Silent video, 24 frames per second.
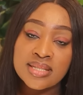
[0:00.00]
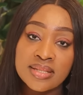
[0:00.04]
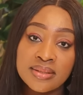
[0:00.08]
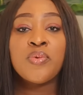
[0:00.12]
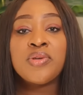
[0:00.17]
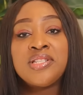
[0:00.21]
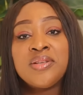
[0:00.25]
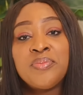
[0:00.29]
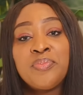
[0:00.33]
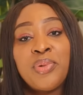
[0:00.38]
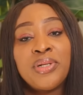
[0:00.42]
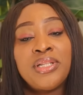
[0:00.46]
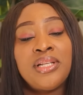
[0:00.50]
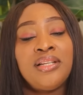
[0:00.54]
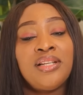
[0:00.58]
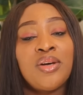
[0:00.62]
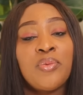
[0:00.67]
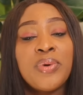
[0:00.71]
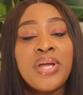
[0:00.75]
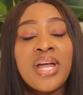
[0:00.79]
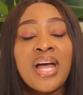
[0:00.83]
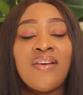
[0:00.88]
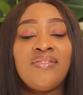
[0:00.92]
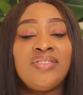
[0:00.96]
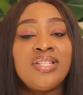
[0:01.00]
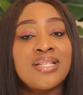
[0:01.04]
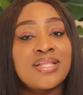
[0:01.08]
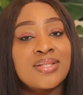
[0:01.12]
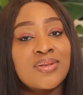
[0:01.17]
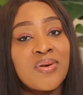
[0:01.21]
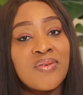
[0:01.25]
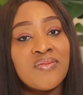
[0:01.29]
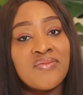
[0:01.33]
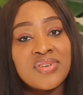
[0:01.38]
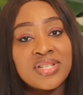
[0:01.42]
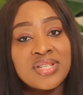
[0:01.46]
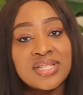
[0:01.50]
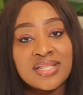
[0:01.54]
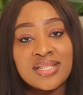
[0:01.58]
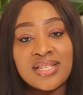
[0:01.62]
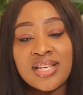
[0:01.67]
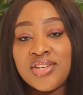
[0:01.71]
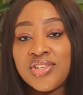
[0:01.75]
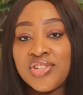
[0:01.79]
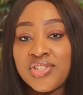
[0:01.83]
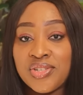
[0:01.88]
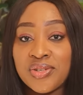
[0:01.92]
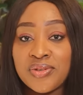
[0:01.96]
So it's important that we have this
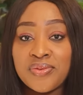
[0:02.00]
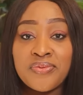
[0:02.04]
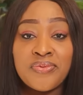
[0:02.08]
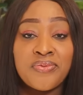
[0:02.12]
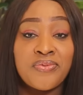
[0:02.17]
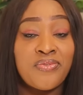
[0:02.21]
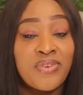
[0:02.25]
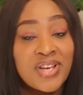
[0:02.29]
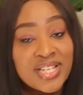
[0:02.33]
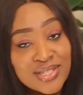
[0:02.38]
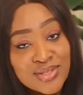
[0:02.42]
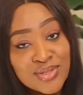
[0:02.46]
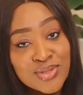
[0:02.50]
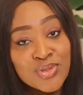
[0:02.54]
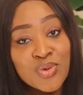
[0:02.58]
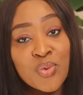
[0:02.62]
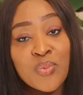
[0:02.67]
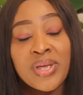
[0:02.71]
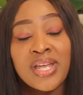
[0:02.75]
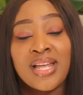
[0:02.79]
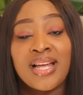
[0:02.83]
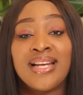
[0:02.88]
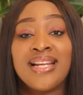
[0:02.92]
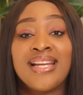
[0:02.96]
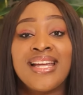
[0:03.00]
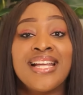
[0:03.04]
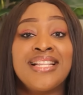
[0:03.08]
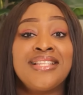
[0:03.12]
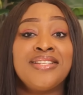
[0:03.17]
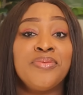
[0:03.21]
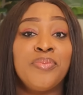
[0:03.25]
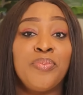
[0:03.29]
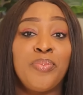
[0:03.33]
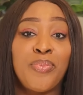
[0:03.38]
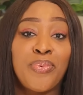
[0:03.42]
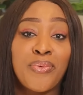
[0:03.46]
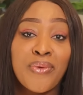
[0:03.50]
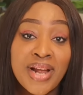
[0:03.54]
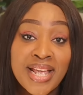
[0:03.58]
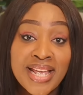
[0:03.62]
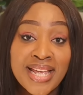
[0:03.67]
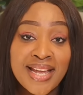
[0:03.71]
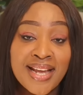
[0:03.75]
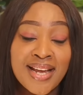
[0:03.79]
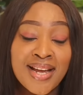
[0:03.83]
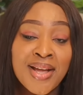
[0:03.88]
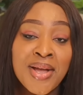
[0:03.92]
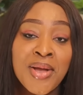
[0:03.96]
conversation first, so we can get a
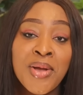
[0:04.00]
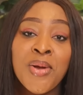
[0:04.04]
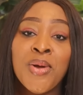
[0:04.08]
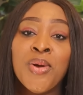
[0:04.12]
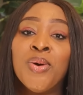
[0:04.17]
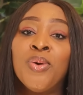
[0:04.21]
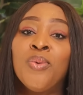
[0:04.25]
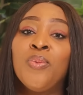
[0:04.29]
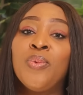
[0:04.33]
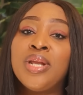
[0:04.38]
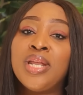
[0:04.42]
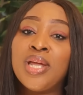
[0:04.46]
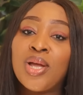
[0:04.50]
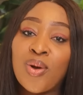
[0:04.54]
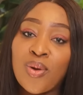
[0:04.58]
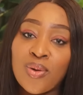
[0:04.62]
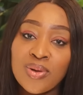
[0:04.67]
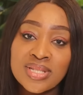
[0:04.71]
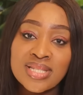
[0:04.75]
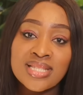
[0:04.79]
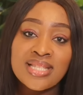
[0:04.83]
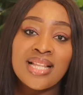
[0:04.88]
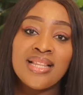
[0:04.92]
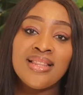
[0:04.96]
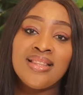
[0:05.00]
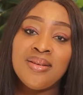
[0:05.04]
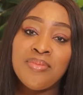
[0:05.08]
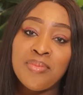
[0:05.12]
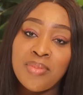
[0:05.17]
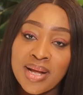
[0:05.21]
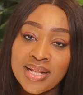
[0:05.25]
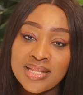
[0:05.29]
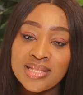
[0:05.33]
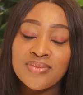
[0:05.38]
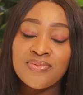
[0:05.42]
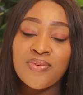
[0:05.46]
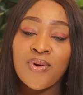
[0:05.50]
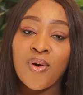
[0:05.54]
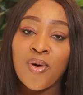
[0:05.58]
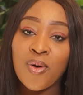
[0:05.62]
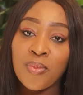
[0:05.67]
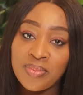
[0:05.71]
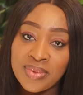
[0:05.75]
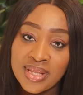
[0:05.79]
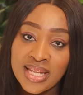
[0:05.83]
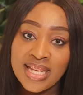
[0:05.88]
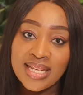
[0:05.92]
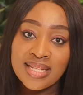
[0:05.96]
break with the constant demands for
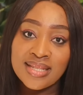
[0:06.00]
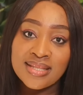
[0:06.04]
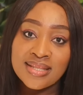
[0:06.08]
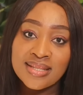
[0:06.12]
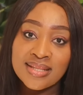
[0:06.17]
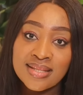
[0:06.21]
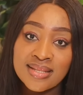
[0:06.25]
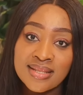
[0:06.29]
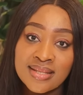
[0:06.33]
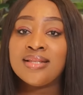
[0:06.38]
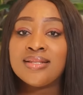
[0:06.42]
updates,